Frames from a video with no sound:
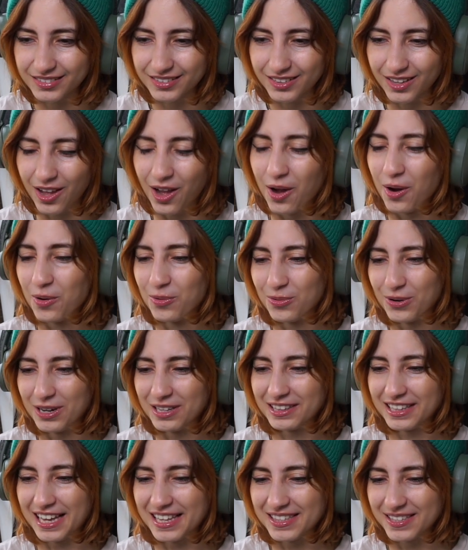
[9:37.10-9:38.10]
Oh,
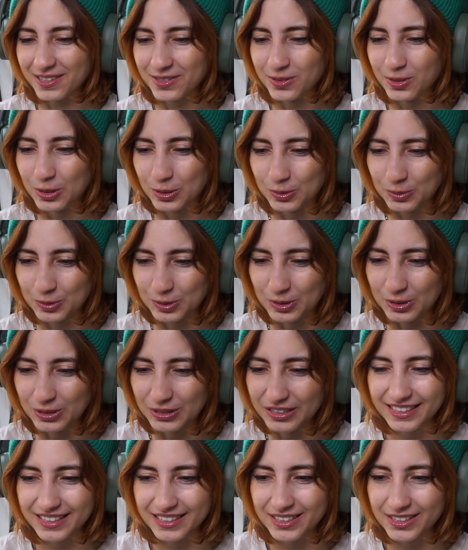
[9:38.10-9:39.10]
well, that's a cool
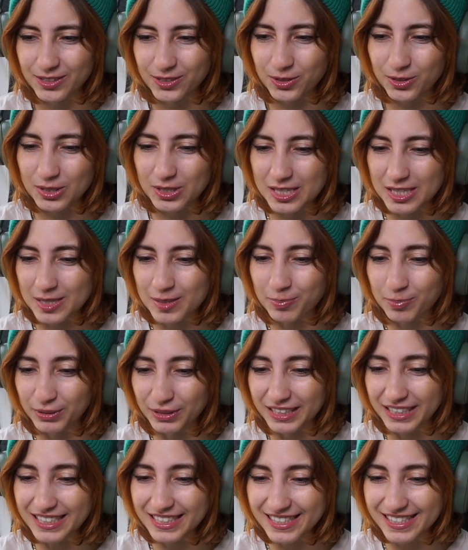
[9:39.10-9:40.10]
rule. You can
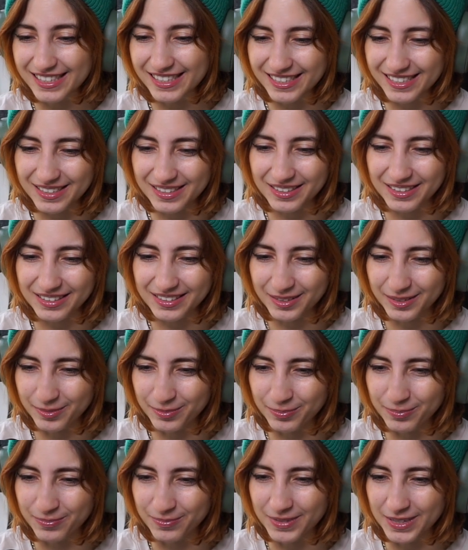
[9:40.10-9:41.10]
split,
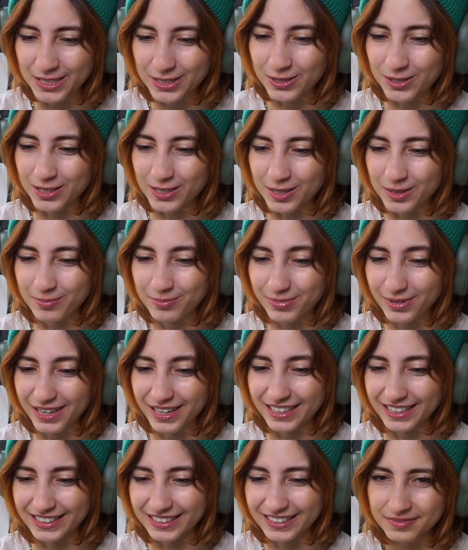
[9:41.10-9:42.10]
and you can
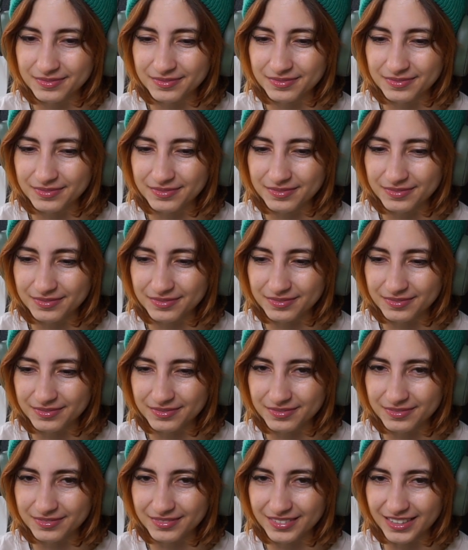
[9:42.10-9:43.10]
combine. I
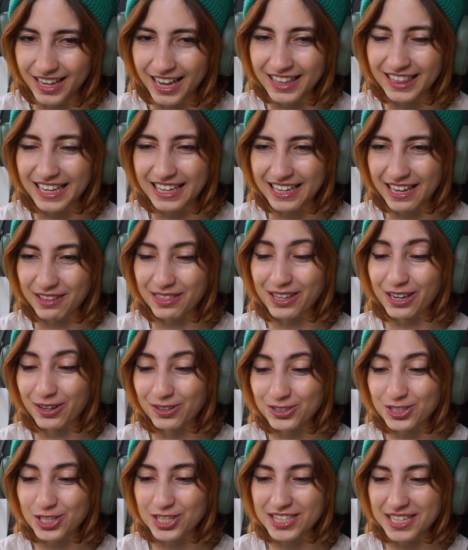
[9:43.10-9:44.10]
like how they
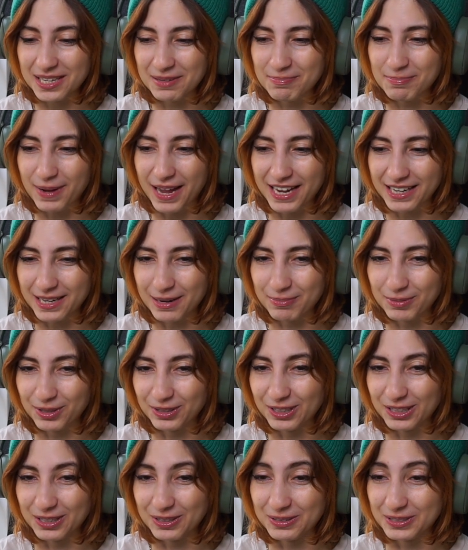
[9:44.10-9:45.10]
all just like back up. They're
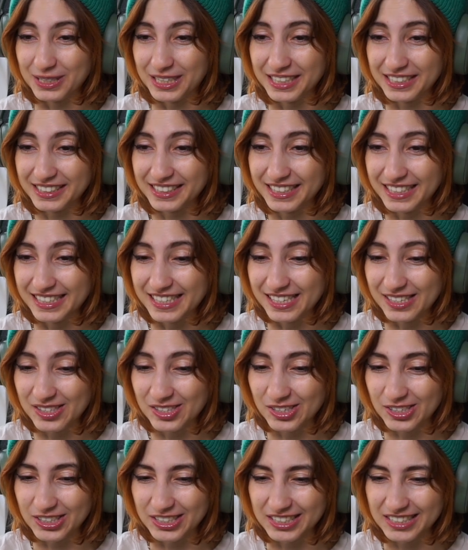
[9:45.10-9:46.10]
like, oh god, it's his
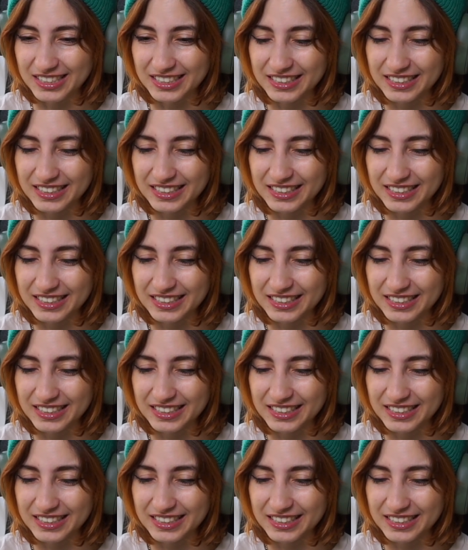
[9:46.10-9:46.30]
turn.